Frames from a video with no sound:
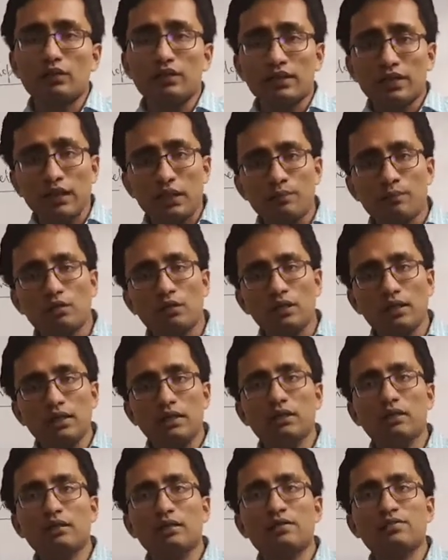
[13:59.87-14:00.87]
will keep on
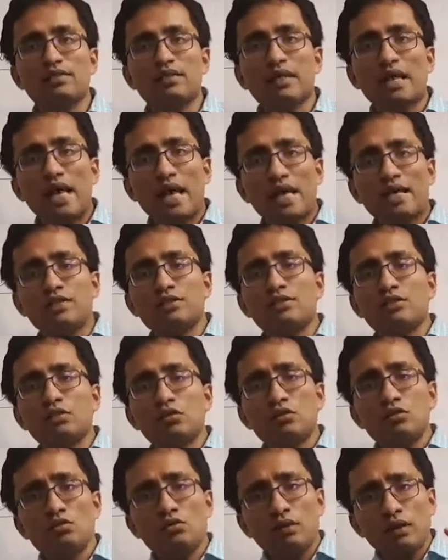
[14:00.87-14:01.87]
increasing as
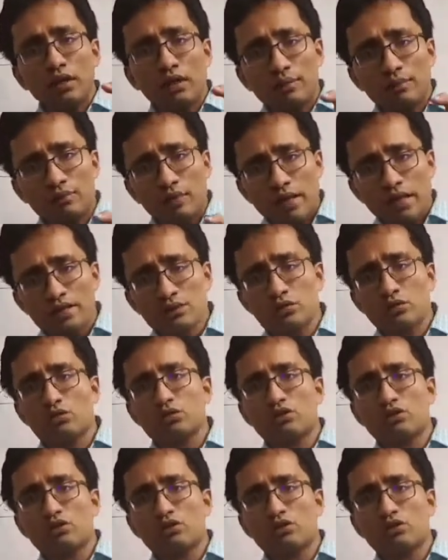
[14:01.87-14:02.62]
you